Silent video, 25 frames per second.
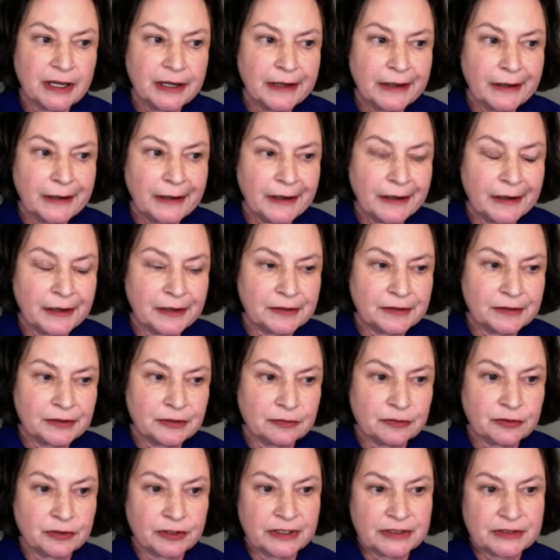and the
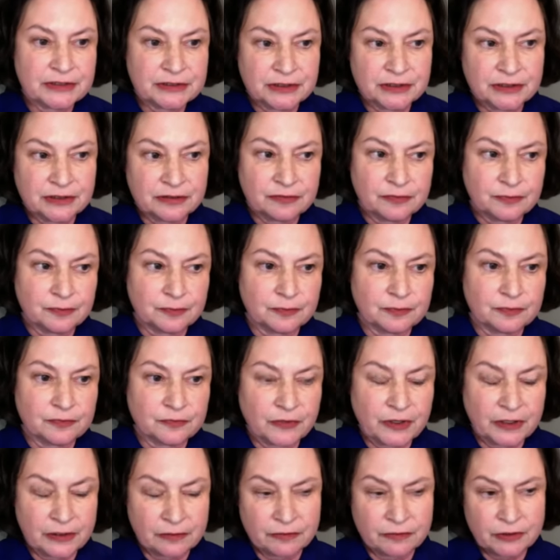relation of
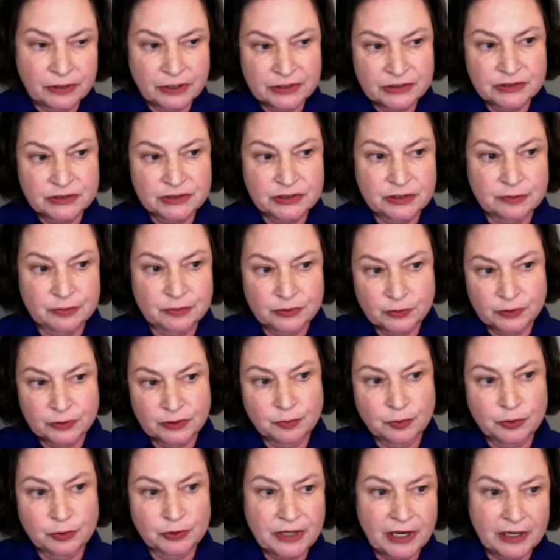re- relationship between
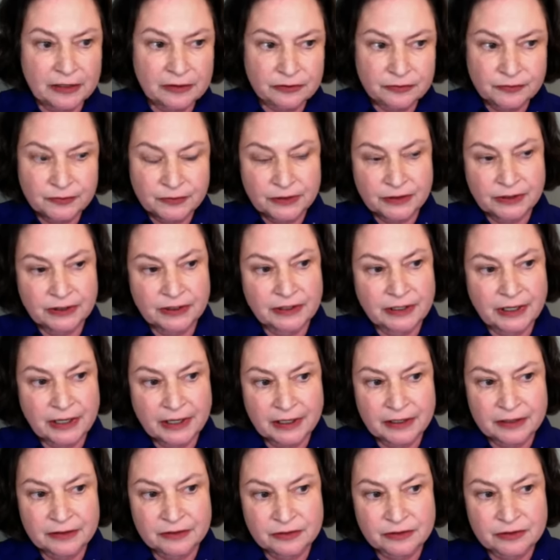pornography
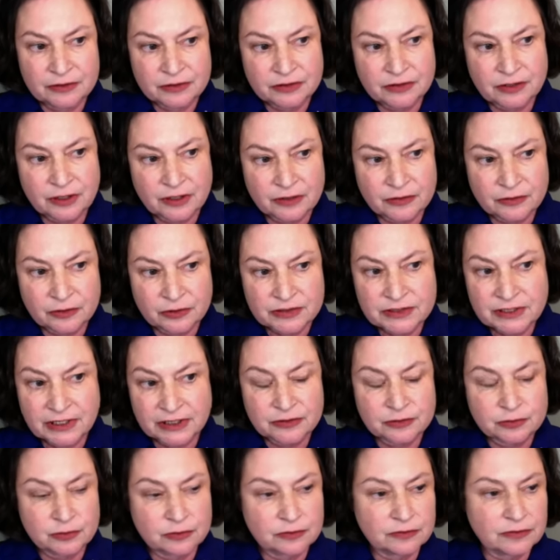and the
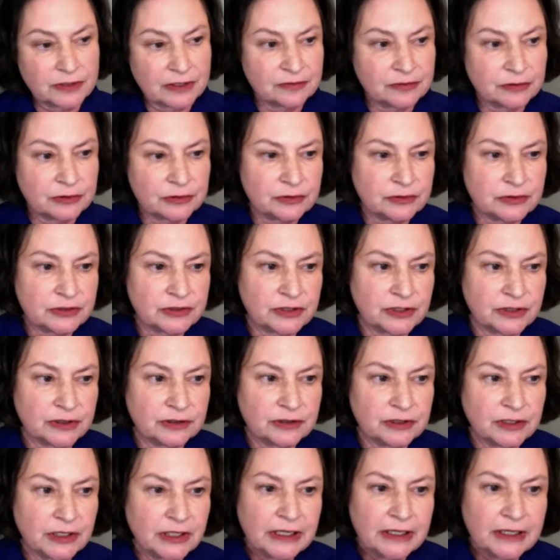sexual revolution.
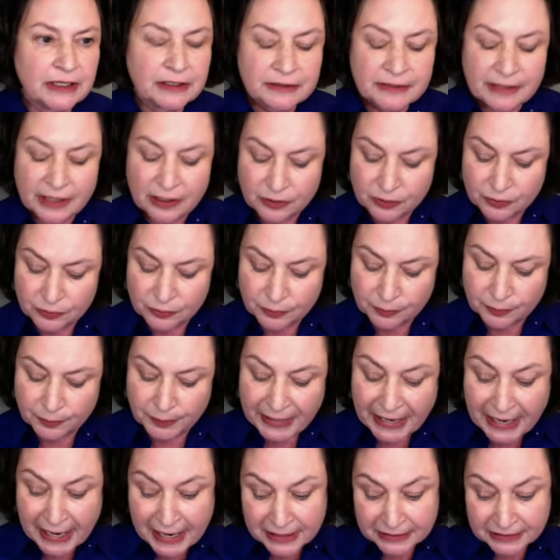Now,
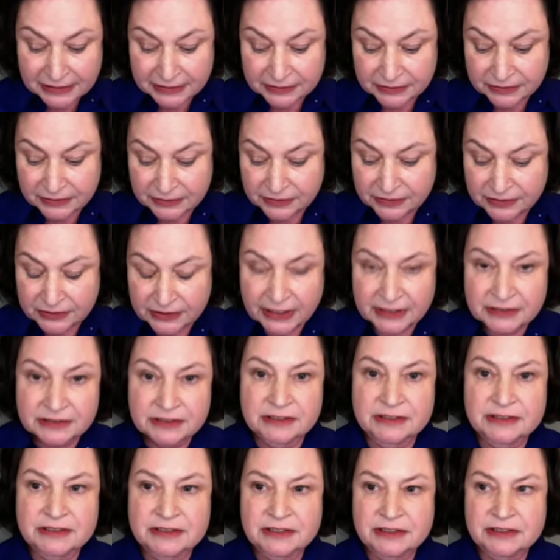back in the
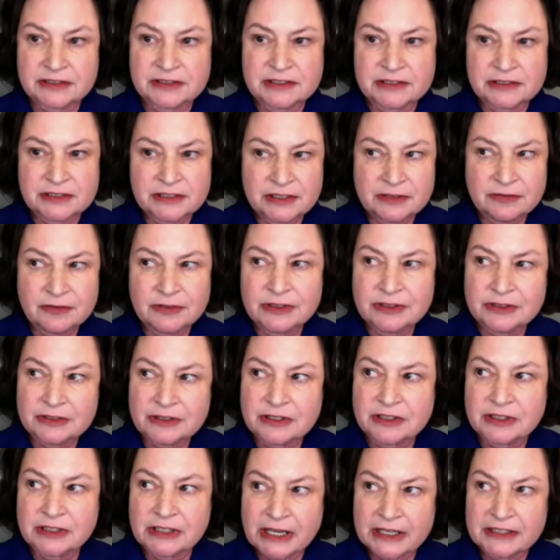1960s, even into
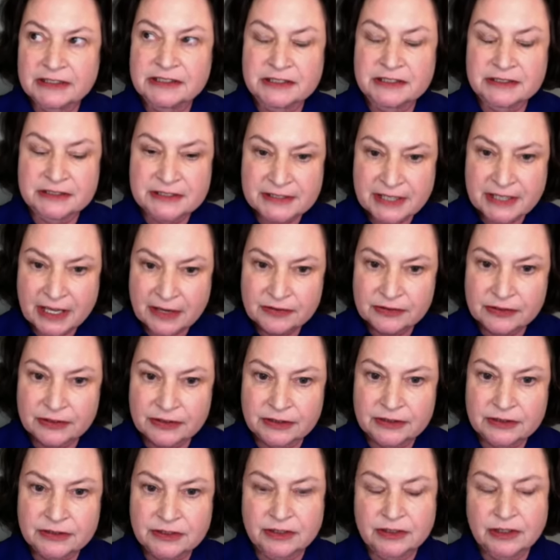the
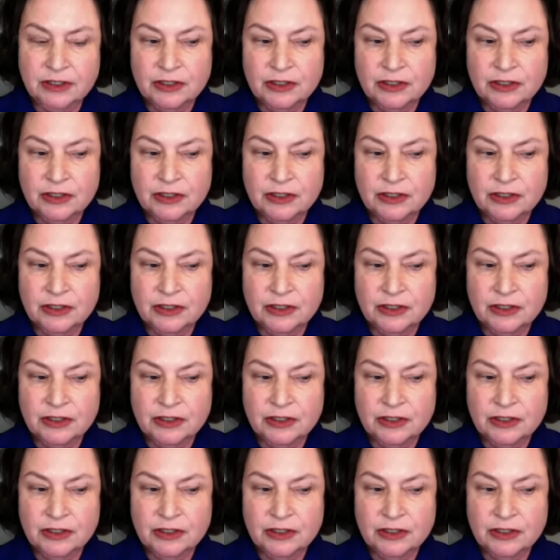1970s,